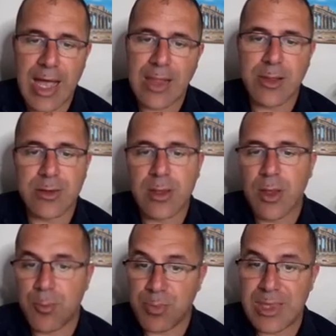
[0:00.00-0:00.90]
Alan
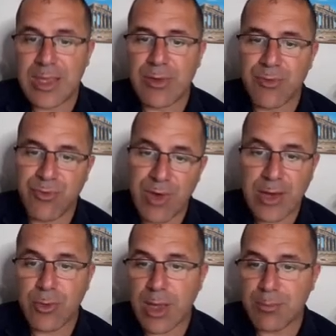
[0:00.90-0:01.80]
P.
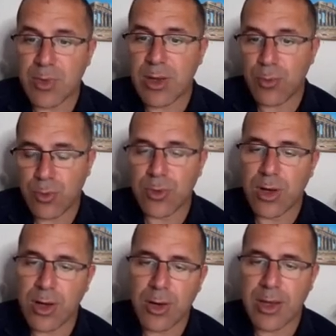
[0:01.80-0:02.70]
Vanuk,
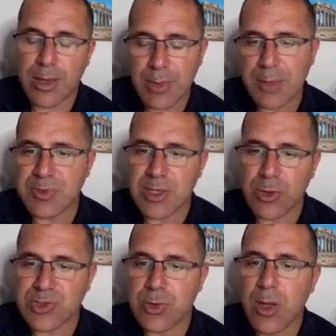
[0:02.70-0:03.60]
MD
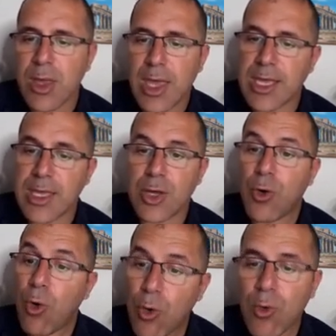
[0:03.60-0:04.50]
also, a
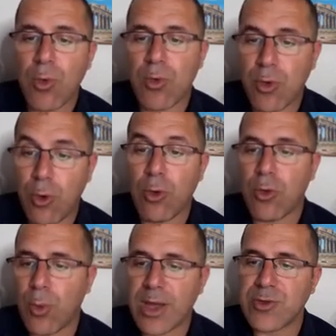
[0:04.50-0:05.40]

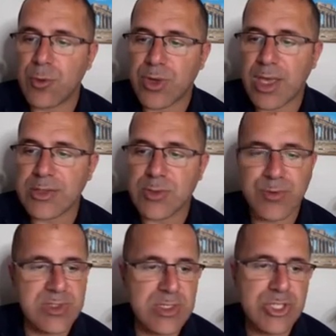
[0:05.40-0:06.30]
colorectal cancer
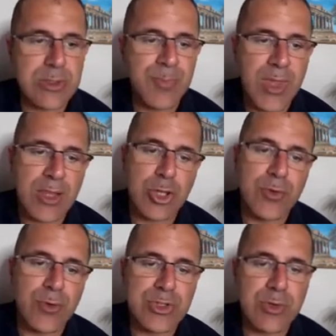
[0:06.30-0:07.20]
physician at the
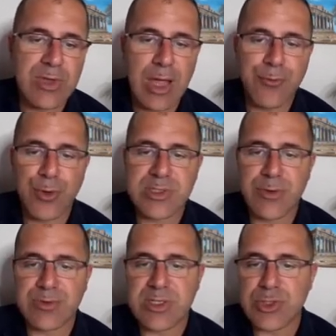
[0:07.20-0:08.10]
University of California,
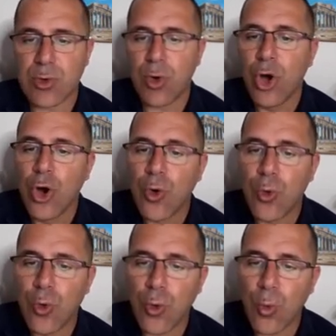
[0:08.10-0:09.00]
San Francisco,
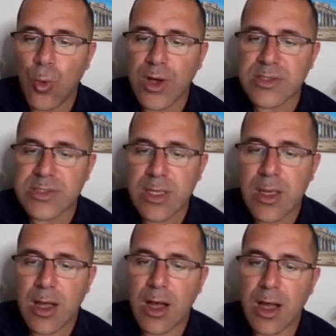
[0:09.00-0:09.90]
who was
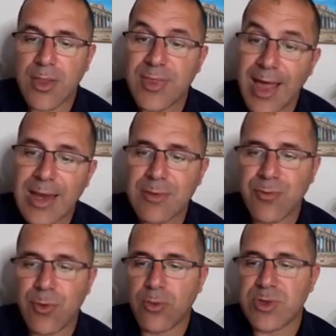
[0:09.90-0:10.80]
not
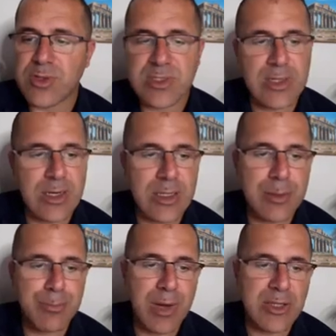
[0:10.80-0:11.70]
involved in the
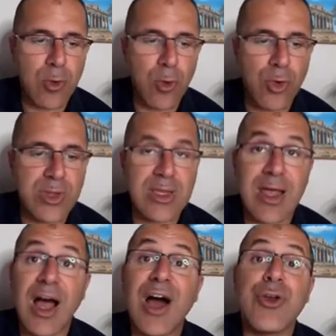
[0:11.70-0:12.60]
study, but called
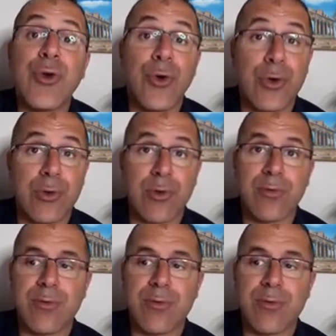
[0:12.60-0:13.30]
it unheard of.